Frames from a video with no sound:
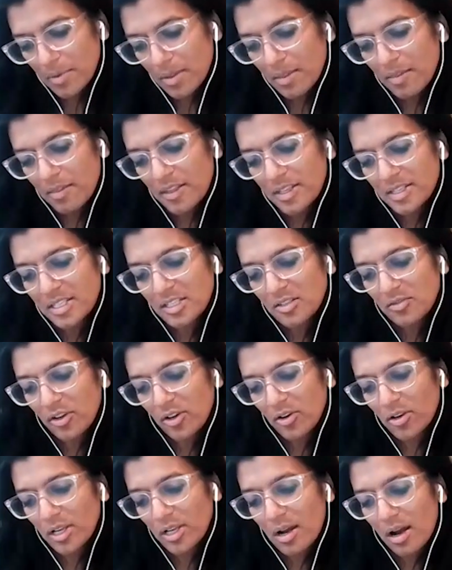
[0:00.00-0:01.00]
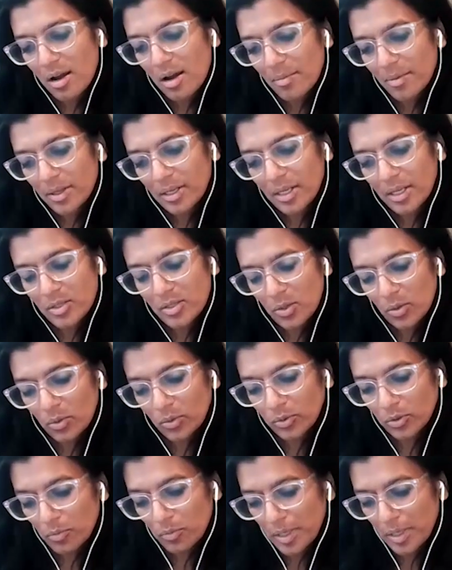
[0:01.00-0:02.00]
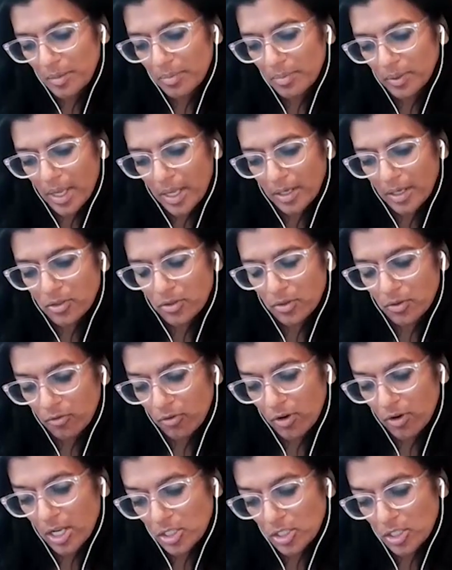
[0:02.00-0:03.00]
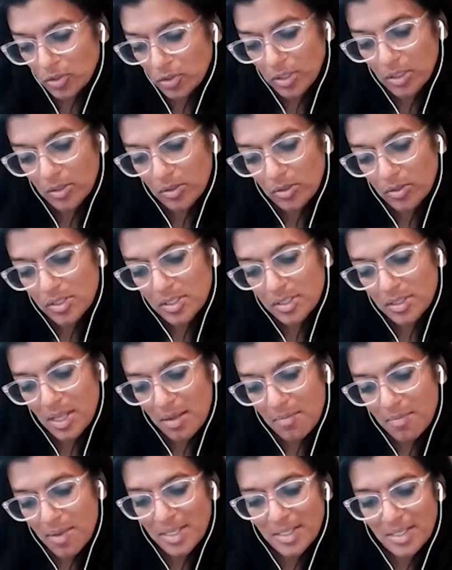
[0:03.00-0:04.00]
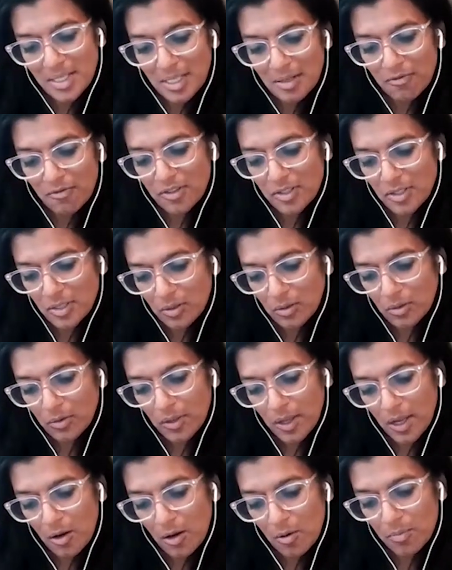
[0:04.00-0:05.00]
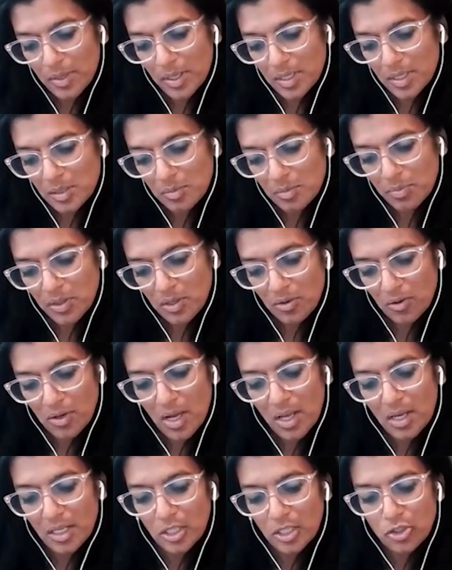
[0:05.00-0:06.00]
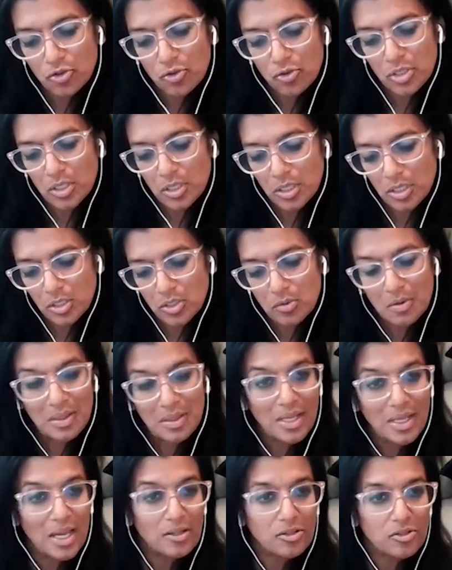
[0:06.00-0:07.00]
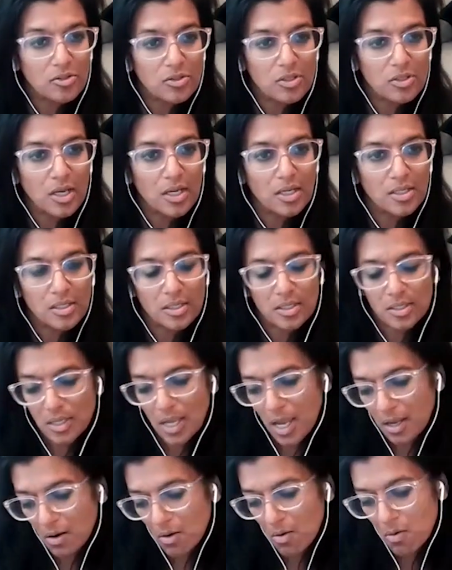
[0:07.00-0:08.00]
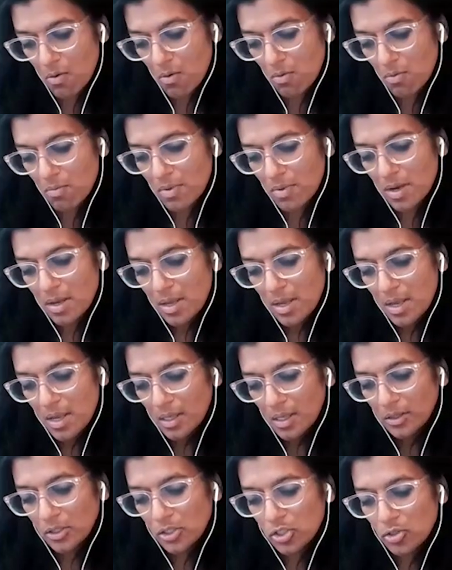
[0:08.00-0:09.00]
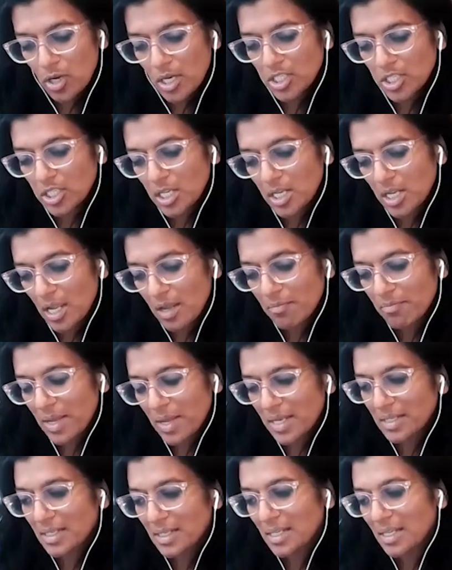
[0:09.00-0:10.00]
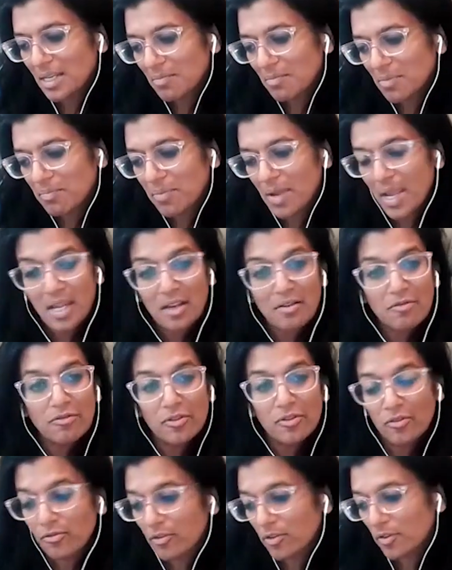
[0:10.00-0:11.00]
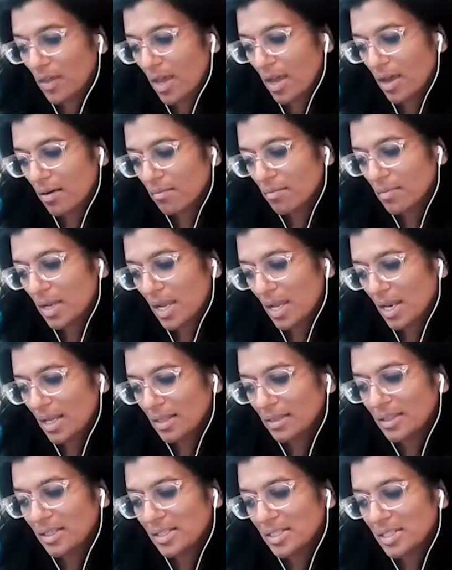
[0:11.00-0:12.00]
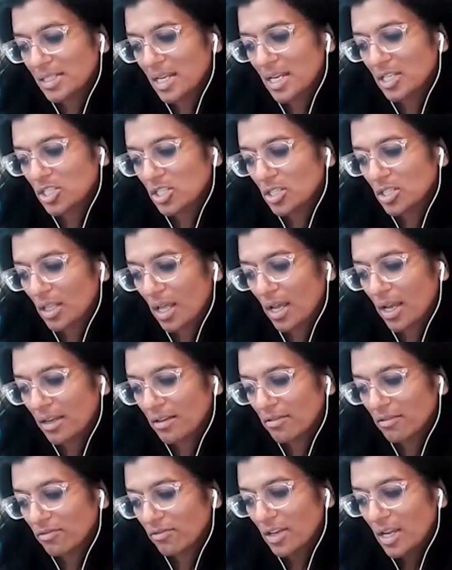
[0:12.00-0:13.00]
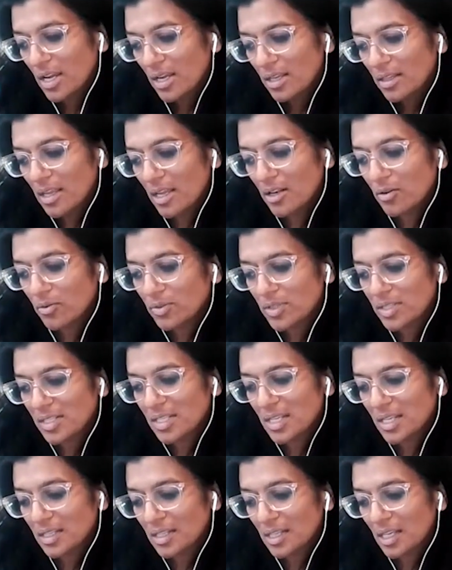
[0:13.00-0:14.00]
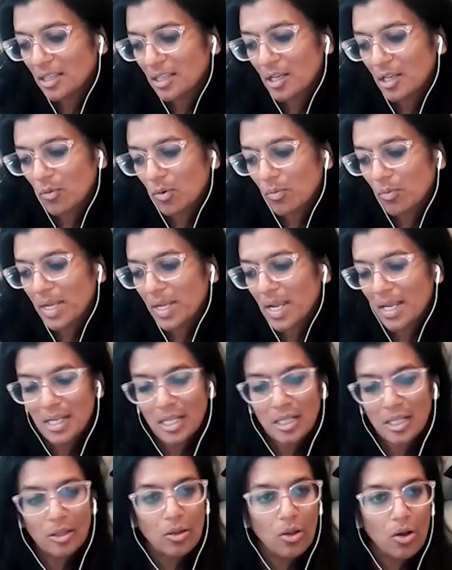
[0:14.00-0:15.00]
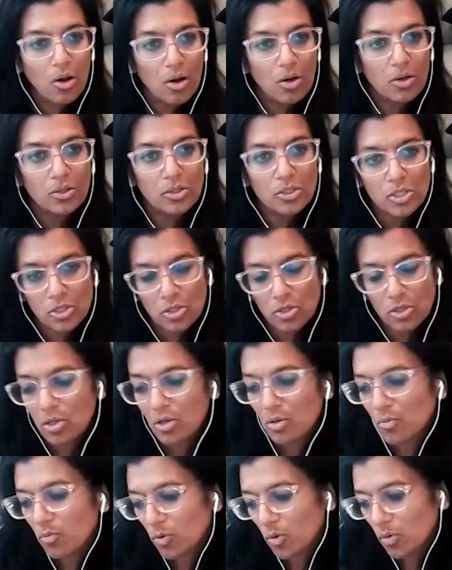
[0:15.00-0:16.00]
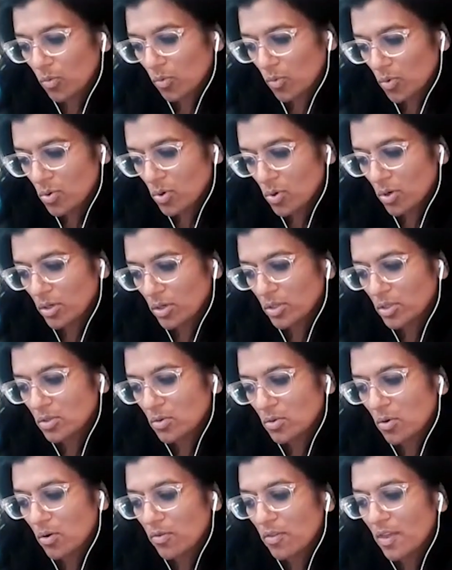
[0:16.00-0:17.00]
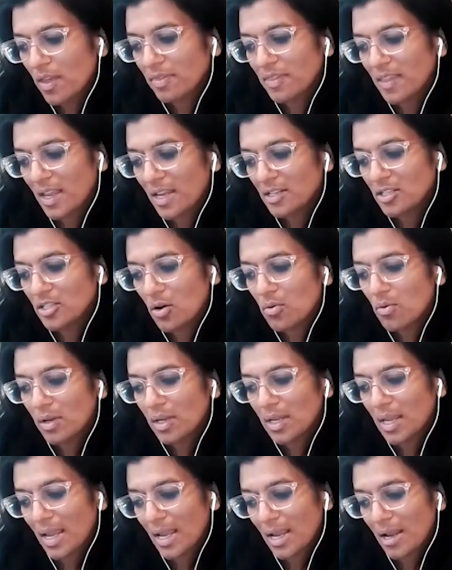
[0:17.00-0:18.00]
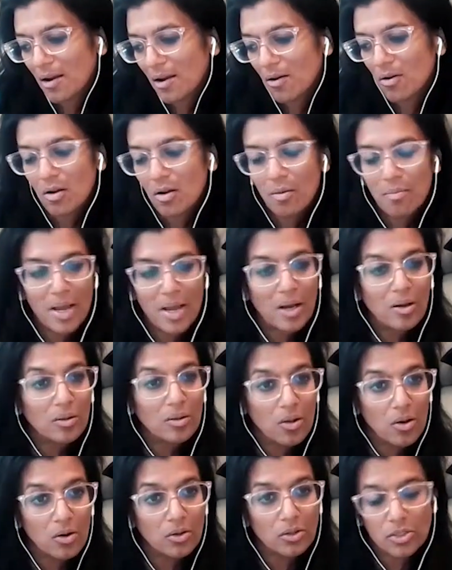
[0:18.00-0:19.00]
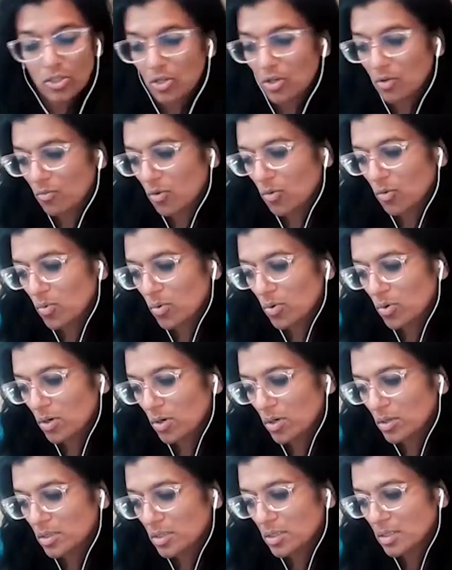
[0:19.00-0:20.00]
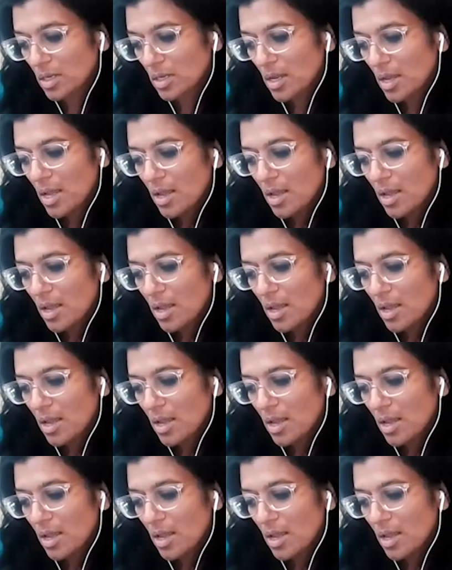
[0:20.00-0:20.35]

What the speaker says: This is very common as older people enter the fragile years. They may see a physical therapist, but they're not interested in doing the exercises at home. The stretching and bending can be painful for them. And at this stage in life, they don't see that there will be any long-term rewards, or that they don't care about long-term rewards.